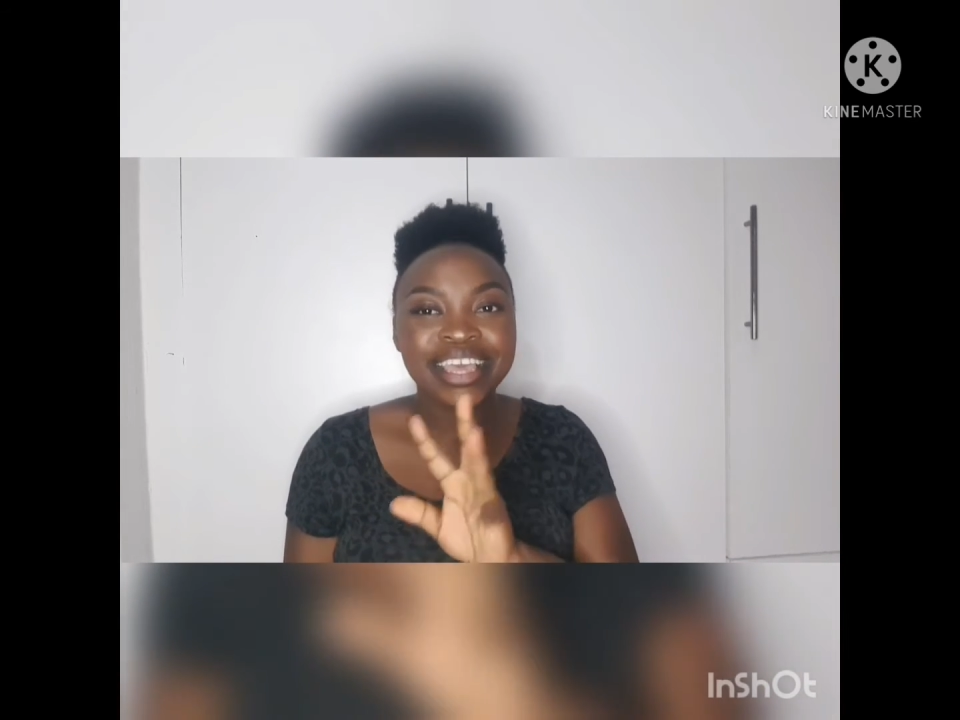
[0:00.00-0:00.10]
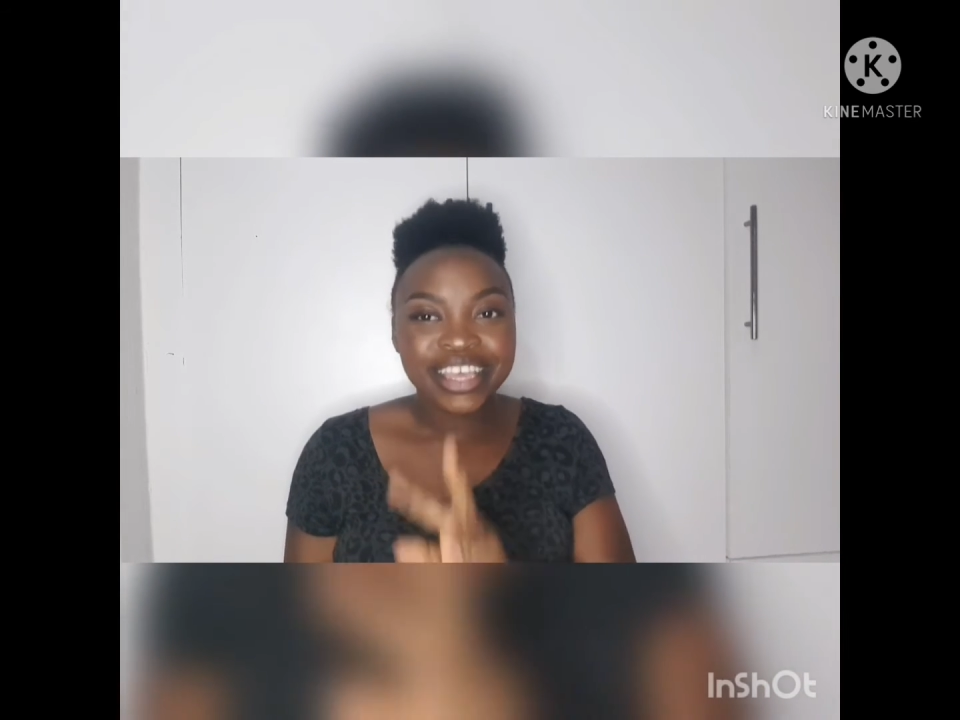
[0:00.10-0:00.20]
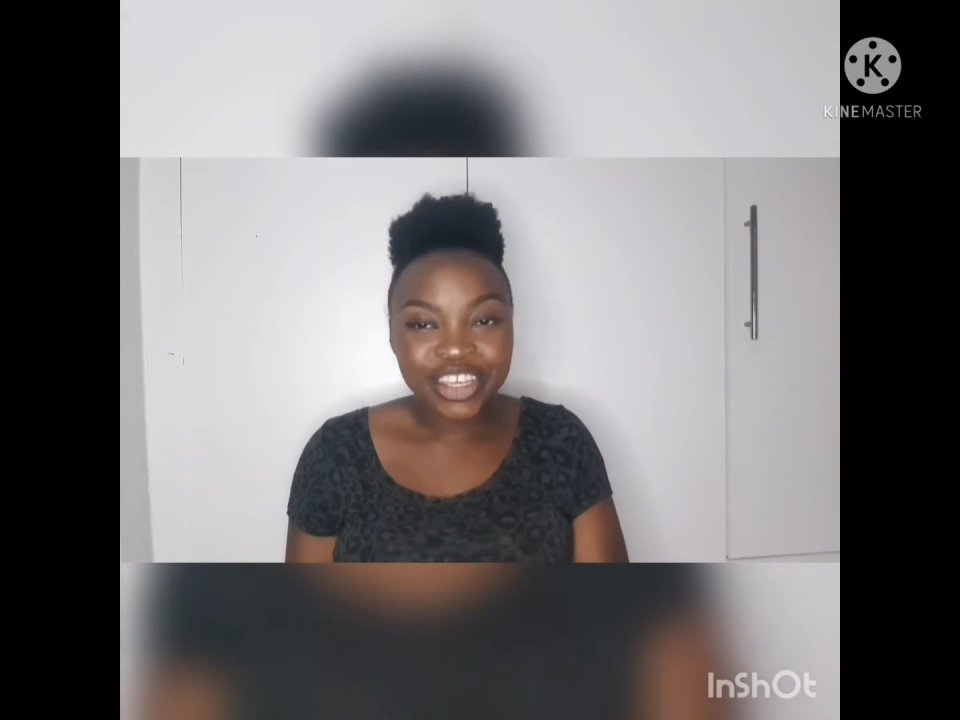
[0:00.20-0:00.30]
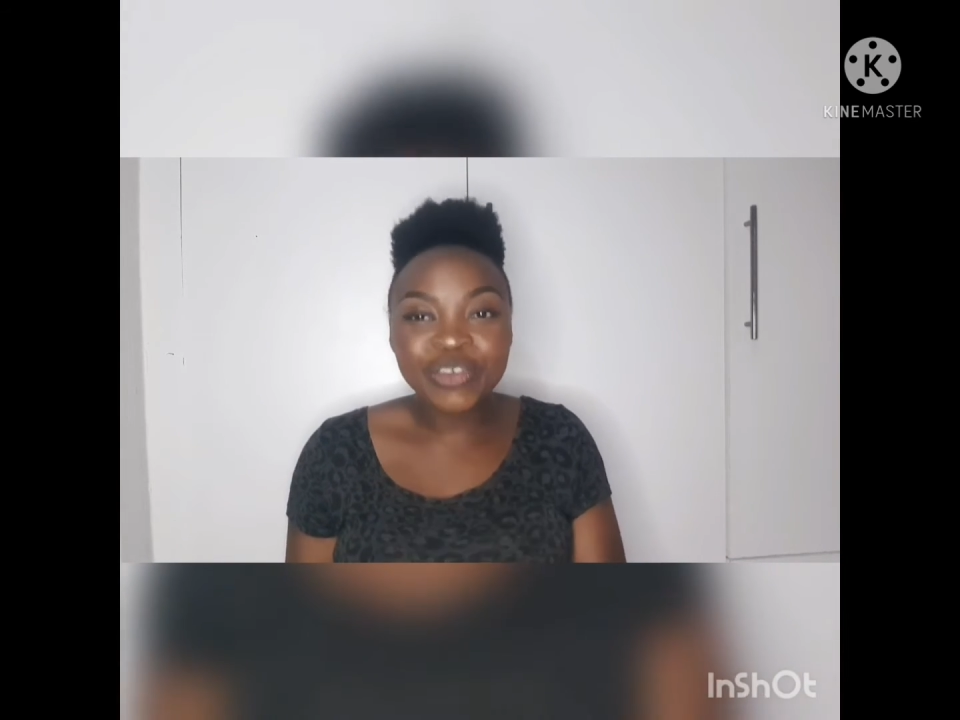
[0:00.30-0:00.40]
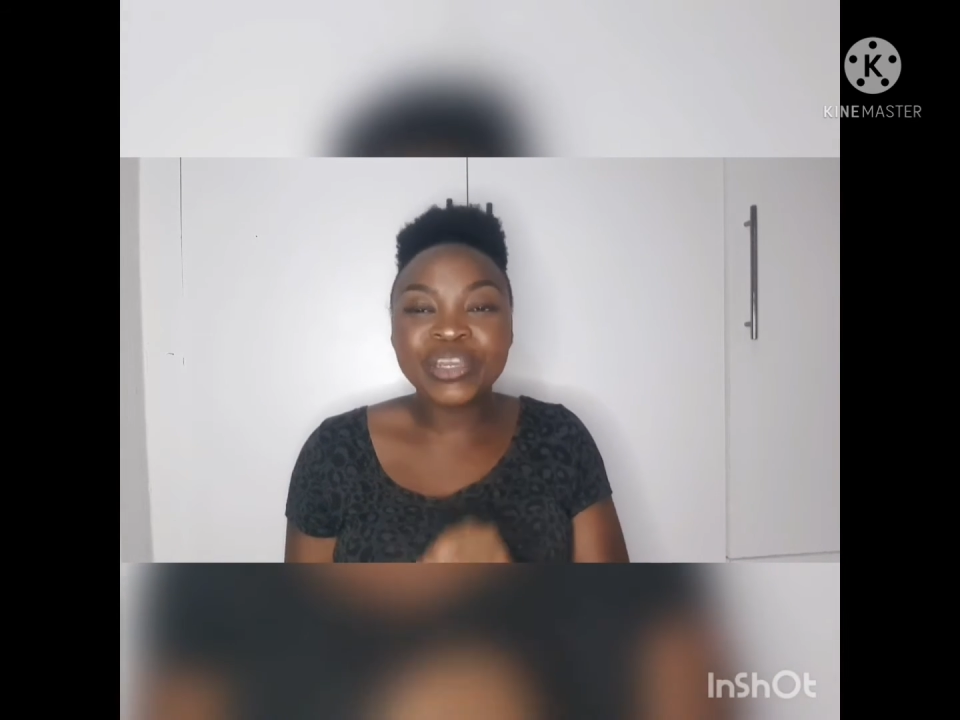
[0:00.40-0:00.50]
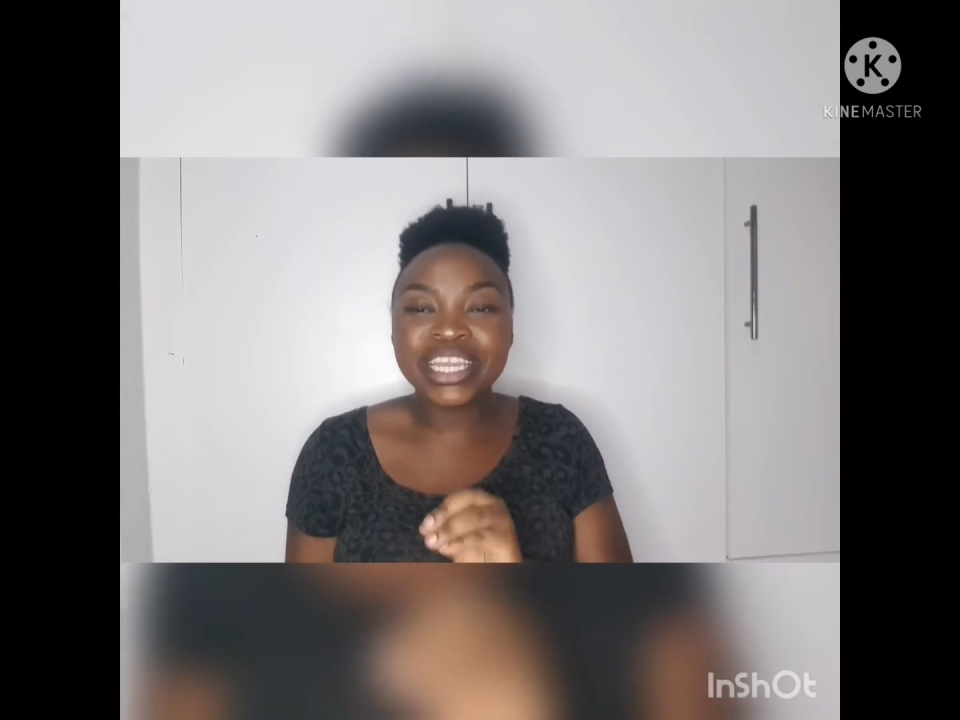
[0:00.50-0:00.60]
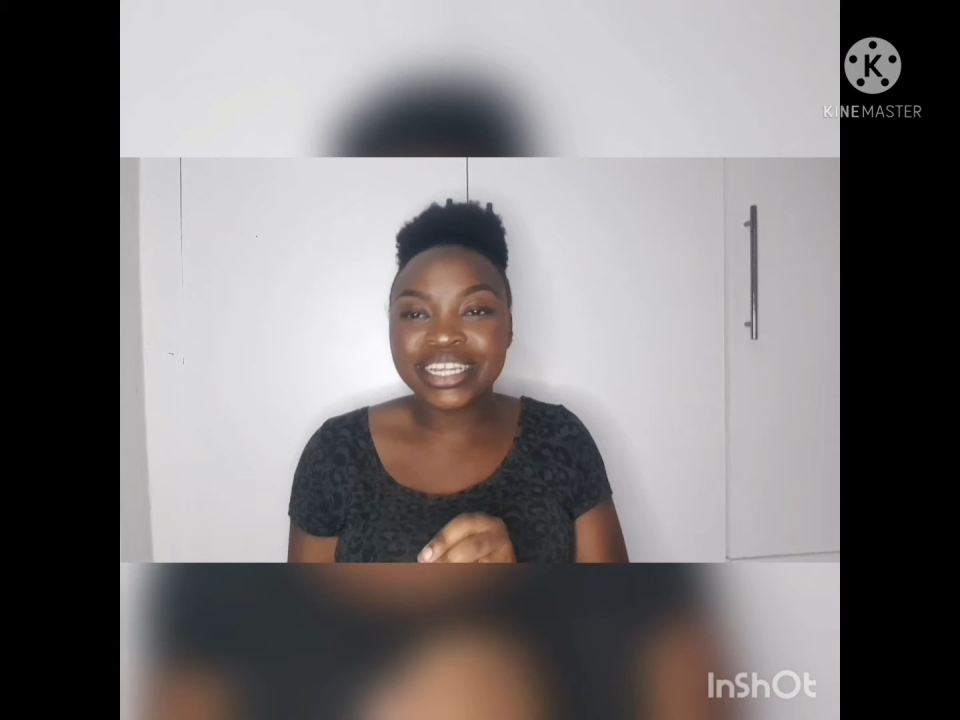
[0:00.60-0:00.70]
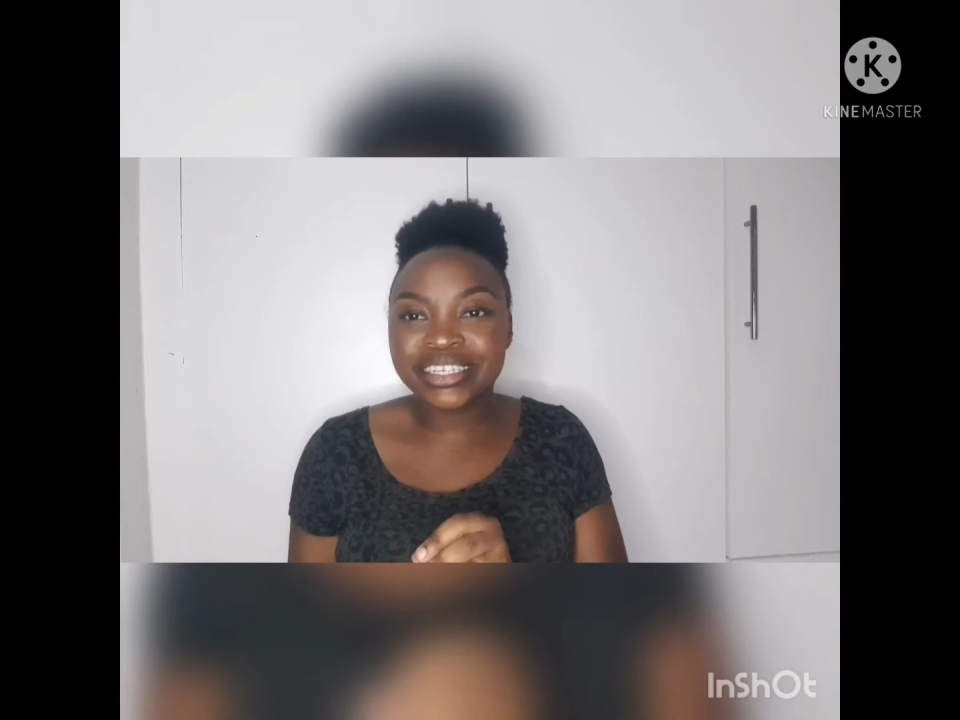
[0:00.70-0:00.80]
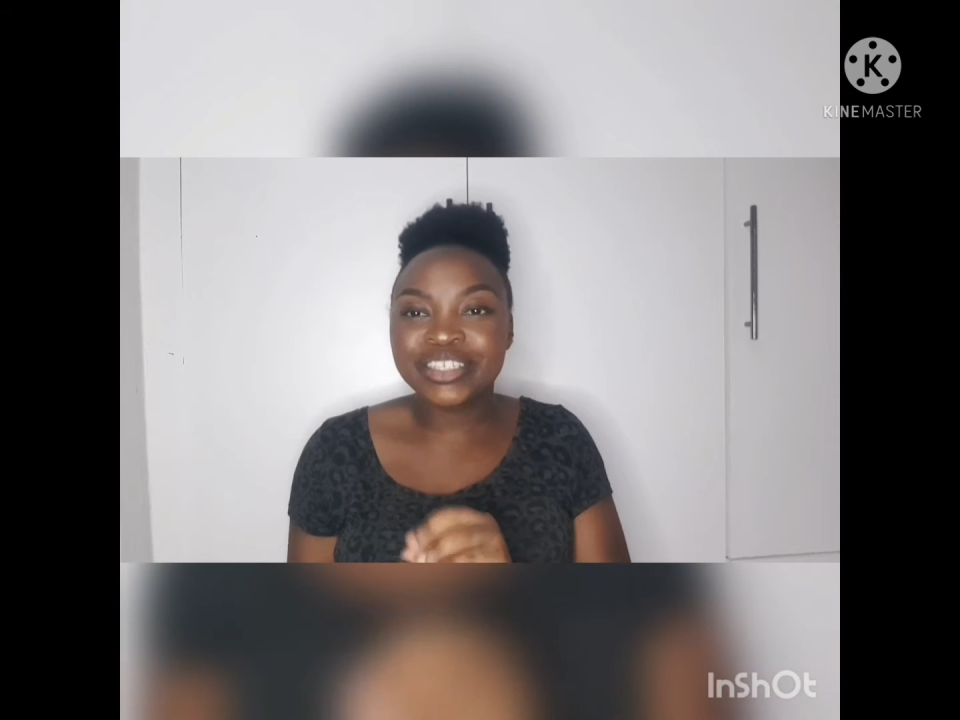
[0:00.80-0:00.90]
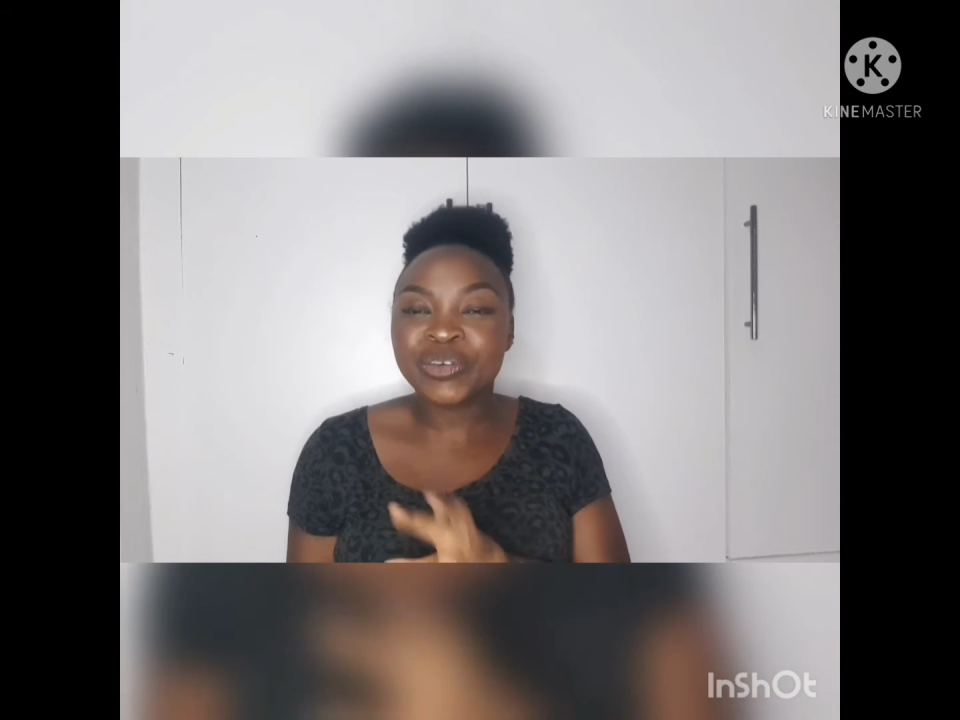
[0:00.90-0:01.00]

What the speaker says: You need to